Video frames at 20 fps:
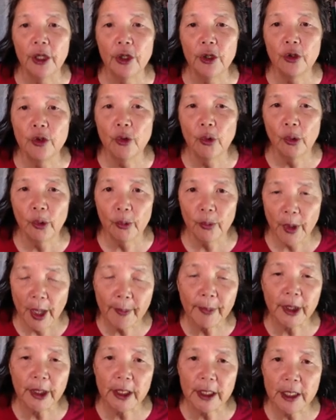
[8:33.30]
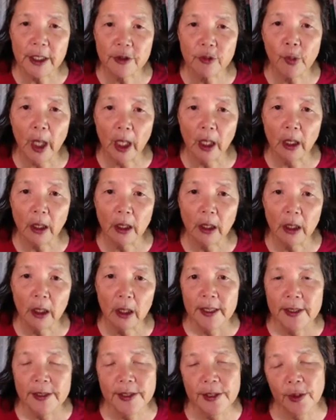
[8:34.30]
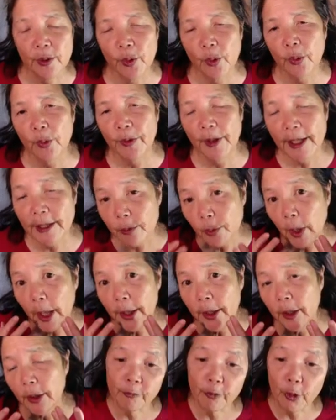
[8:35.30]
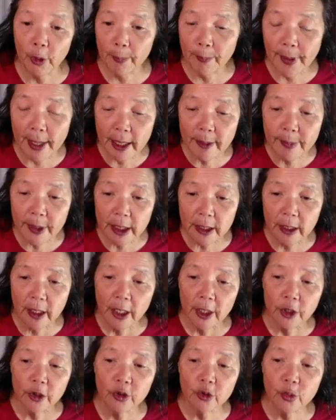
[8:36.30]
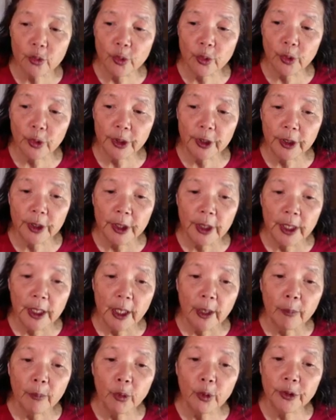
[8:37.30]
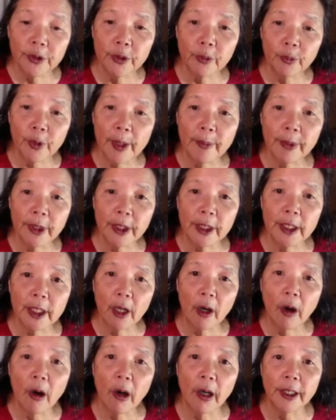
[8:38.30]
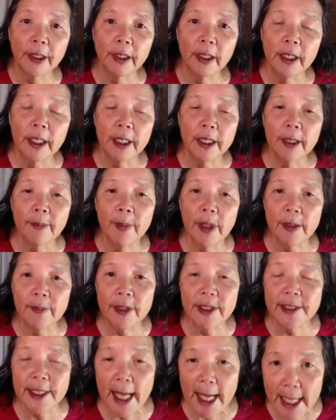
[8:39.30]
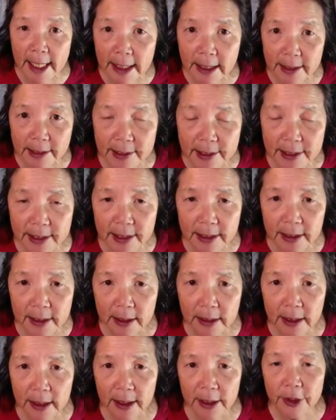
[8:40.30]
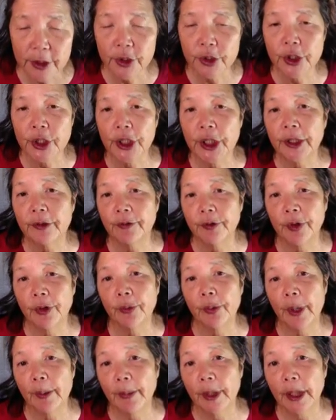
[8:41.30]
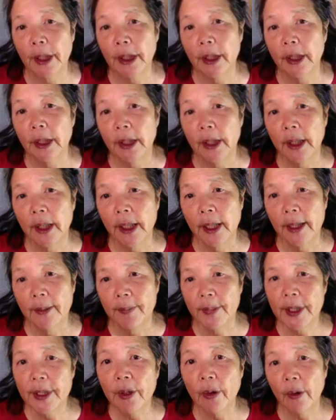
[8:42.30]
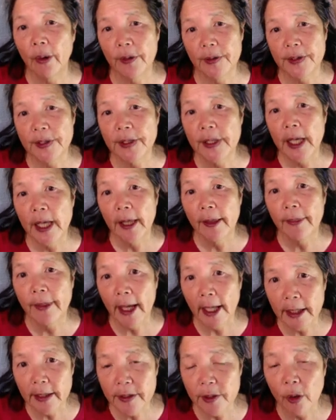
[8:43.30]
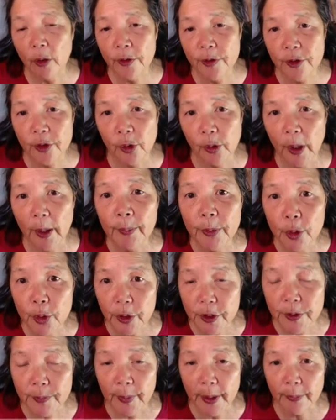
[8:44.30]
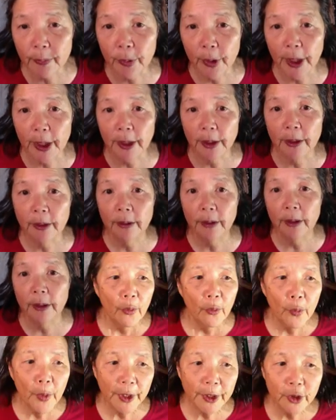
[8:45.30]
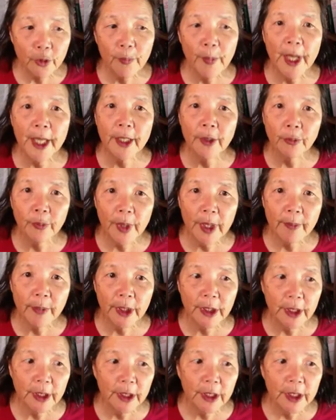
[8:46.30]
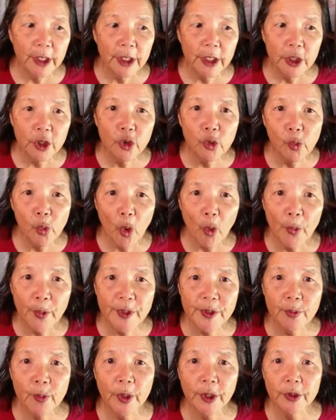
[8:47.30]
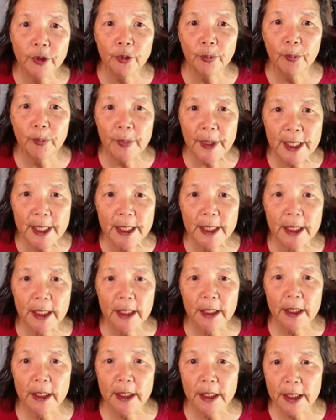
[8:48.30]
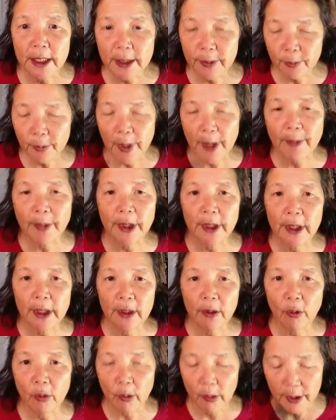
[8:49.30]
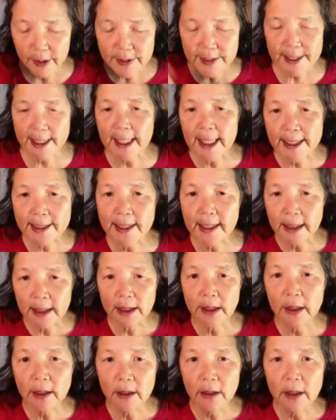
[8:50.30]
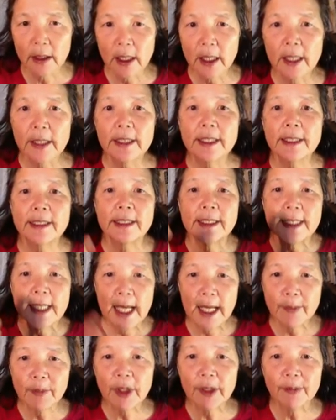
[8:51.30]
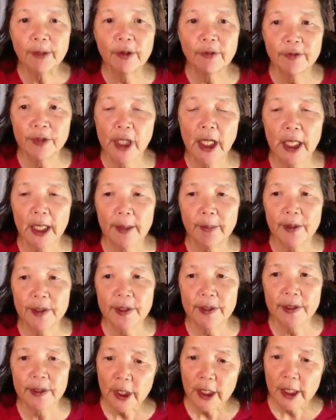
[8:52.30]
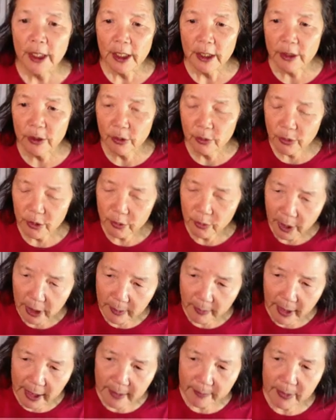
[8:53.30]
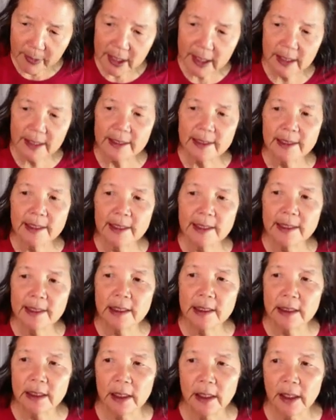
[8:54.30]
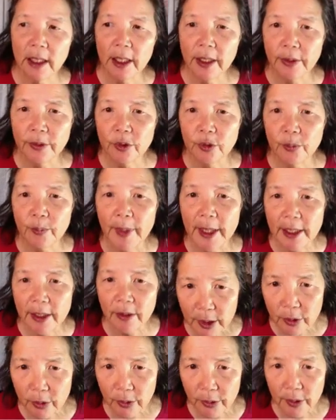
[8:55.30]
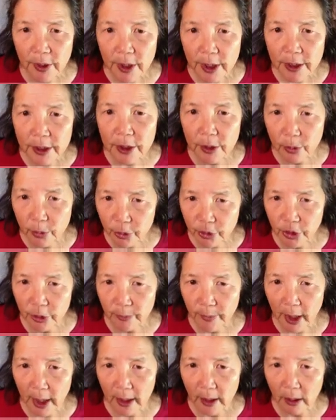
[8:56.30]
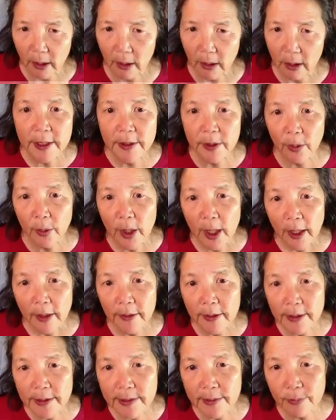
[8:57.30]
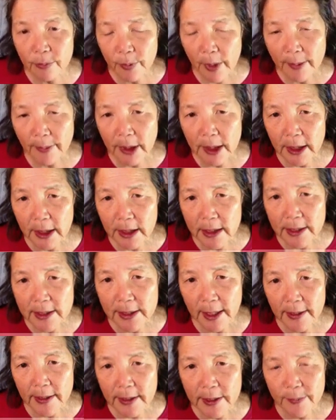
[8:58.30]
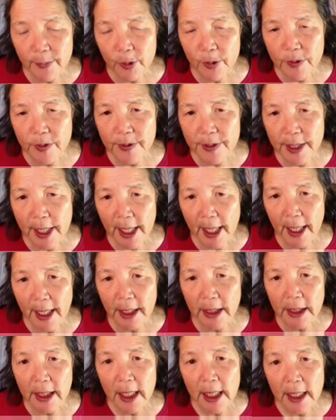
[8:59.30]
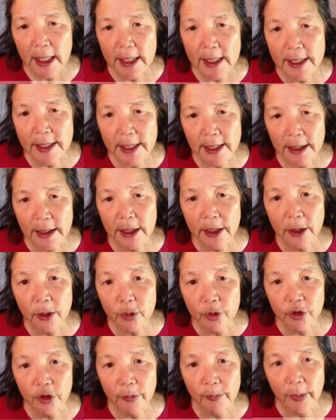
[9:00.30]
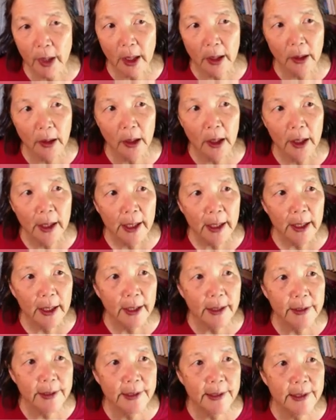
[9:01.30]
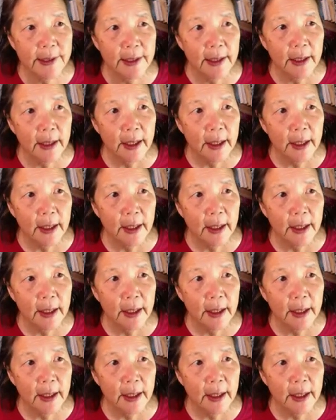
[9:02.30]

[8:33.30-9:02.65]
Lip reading: your remedy as well. So that's why for a baby you could put the remedy on the baby's anus to deliver the remedy, because that is also a mucous membrane. When you make a remedy, you always want to beat the remedy or succuss it the same number of times. You want to be consistent on how you make your dilution bottle. So this remedy inside this person's hand is a dilution bottle. It's